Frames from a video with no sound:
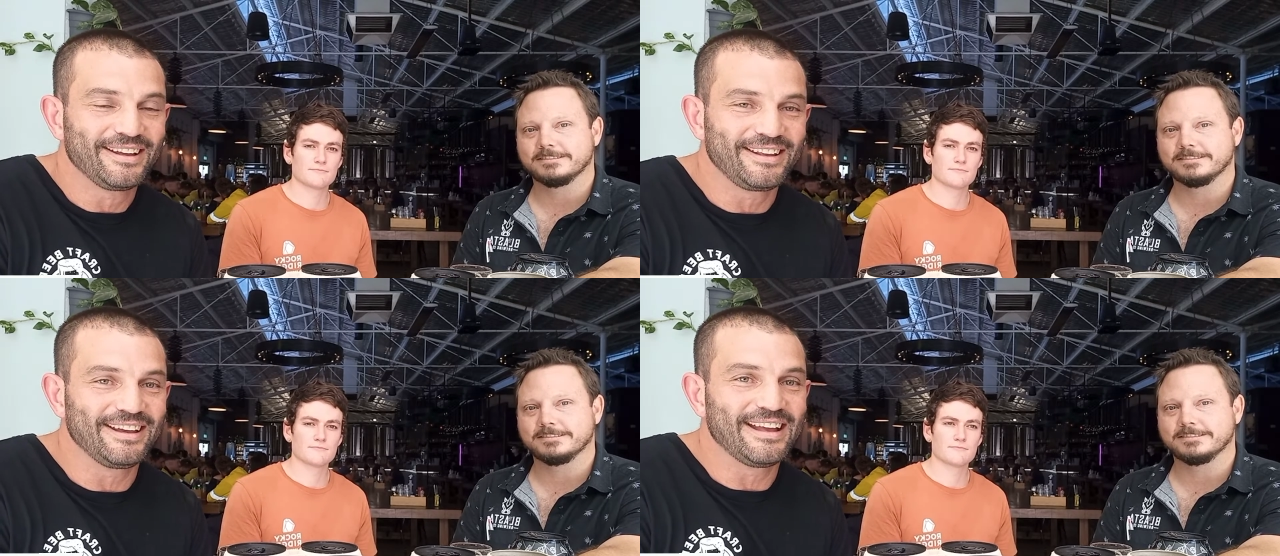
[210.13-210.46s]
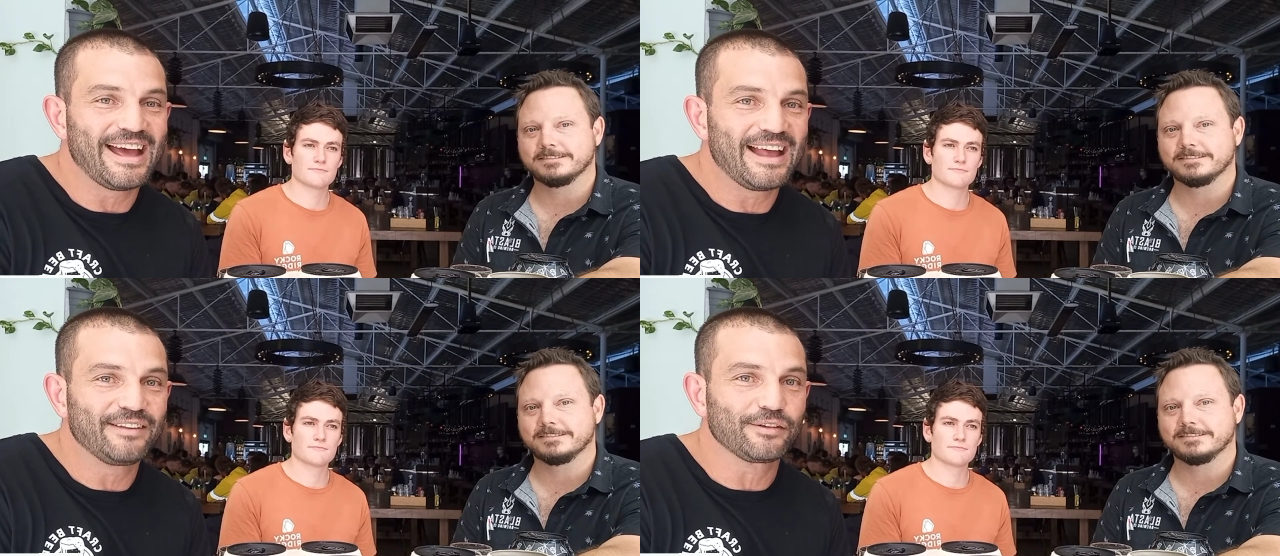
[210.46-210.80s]
Speaker 1: get your
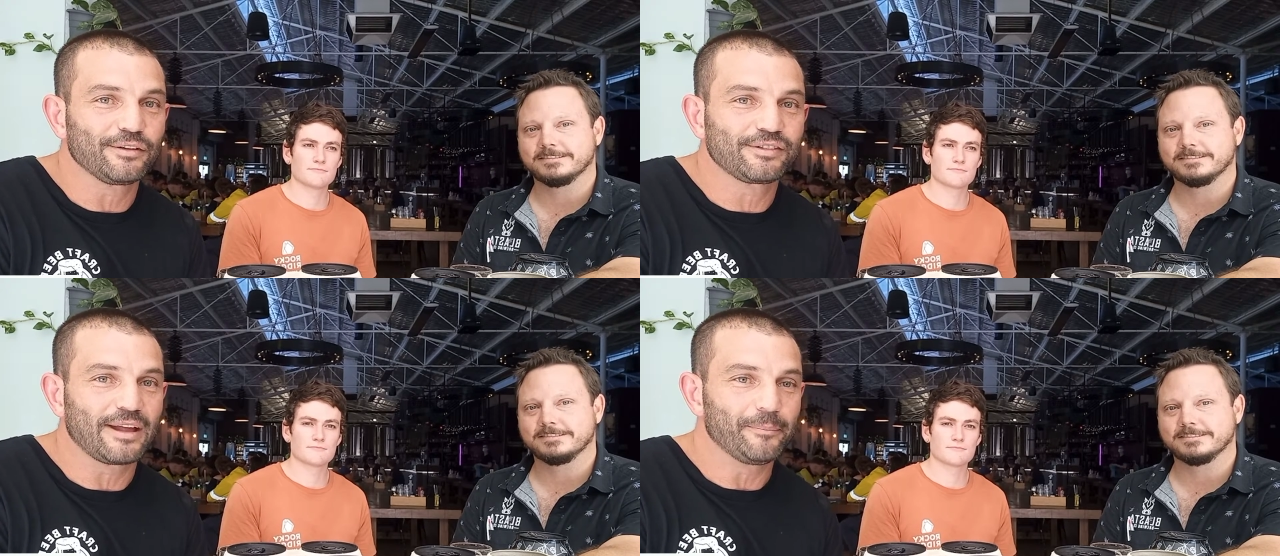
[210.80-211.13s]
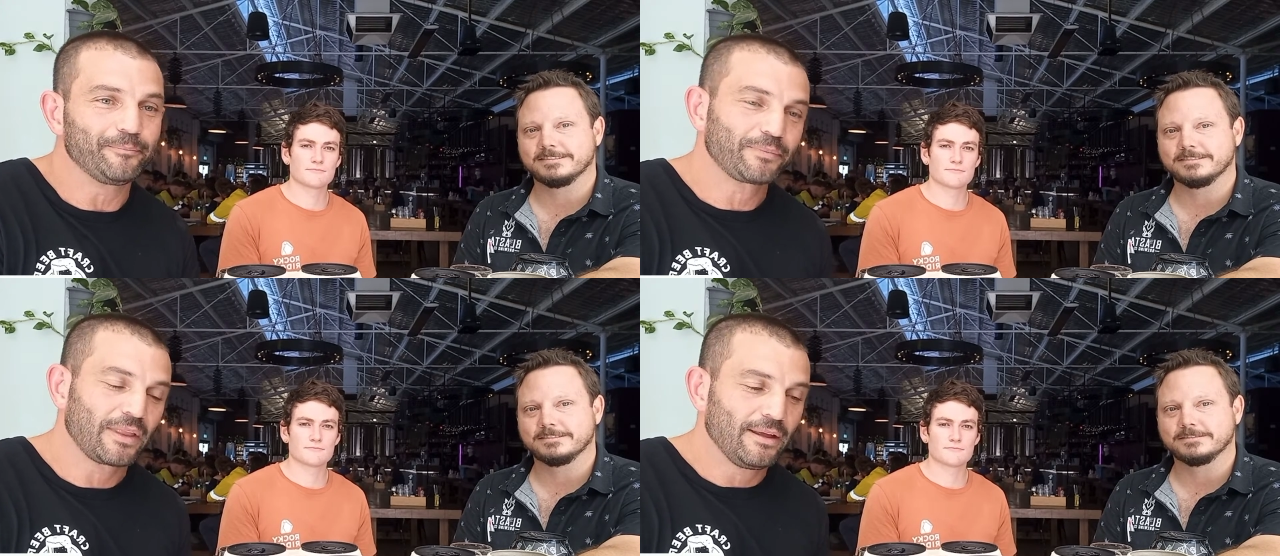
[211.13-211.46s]
hands on some.
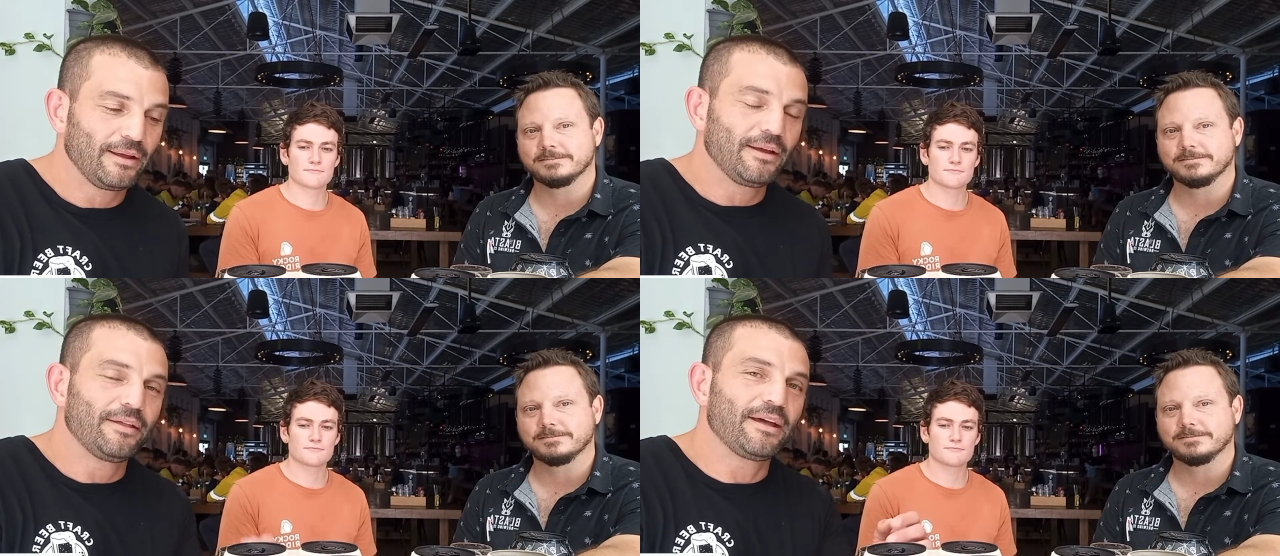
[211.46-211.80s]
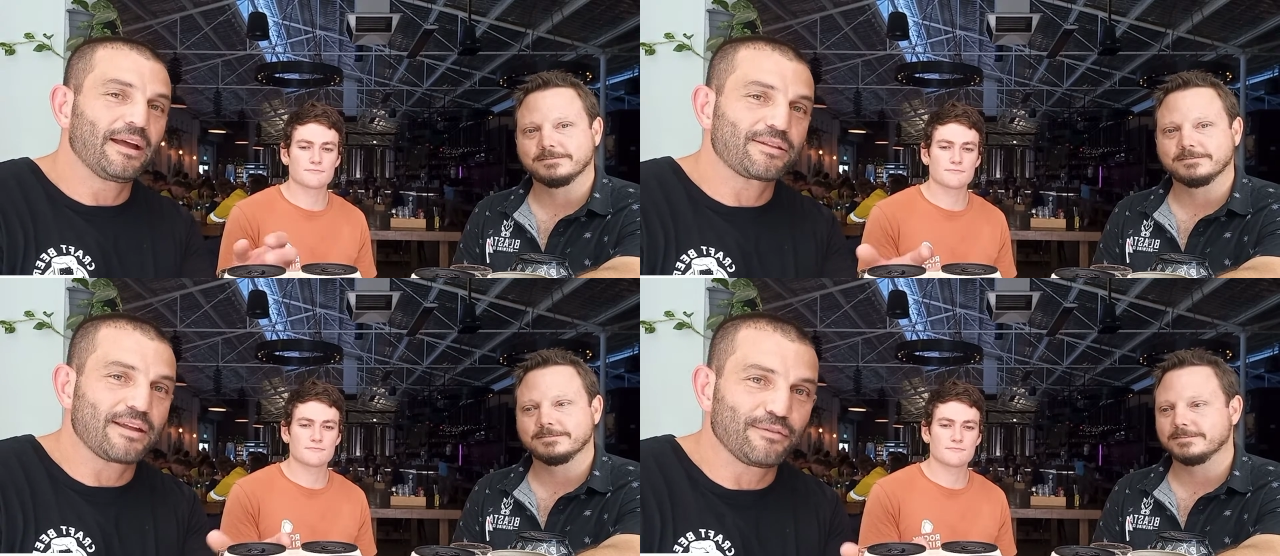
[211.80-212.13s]

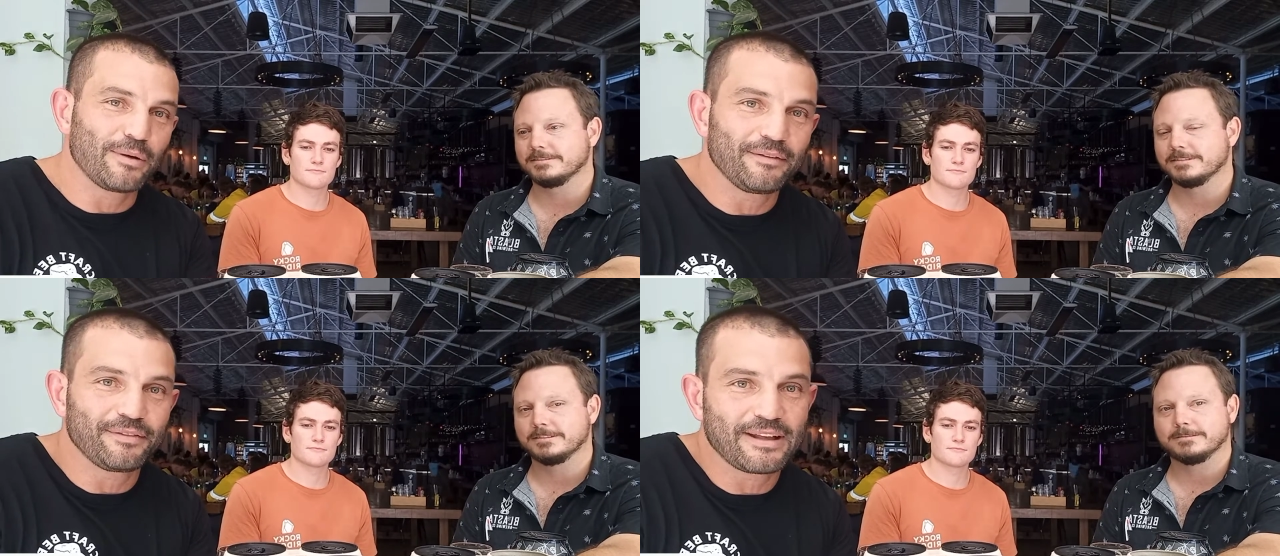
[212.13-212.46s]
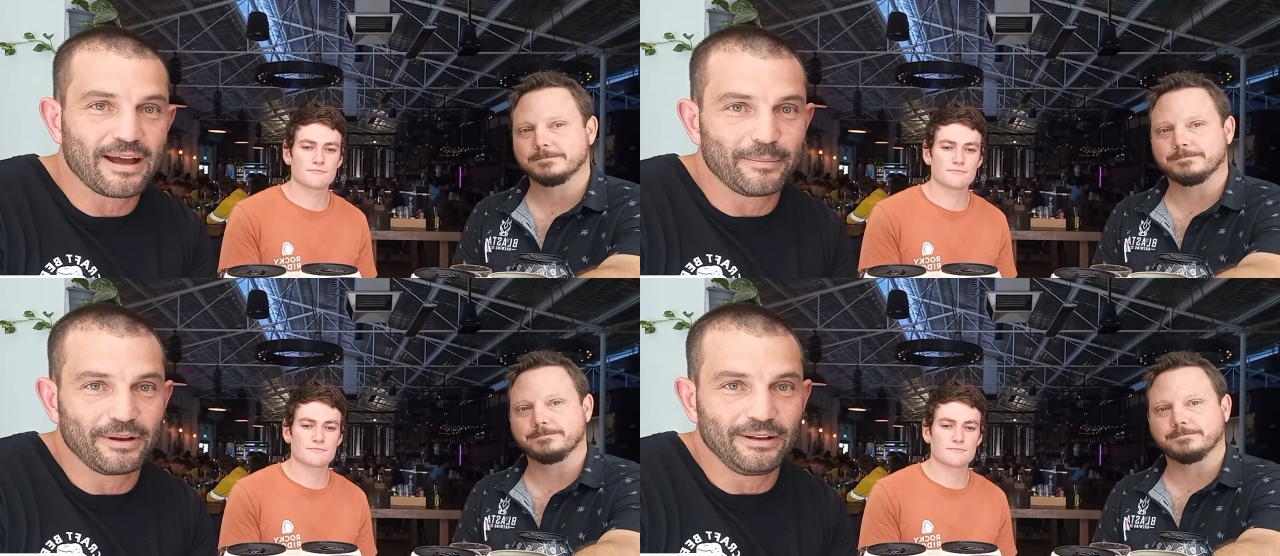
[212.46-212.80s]
Thanks everyone for
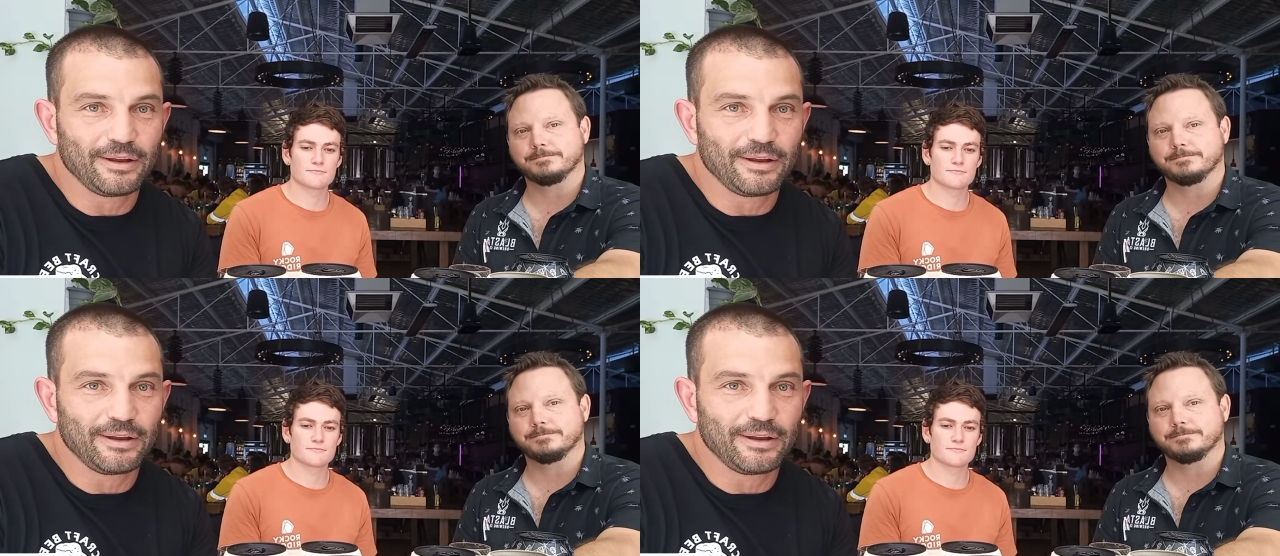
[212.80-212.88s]
coming and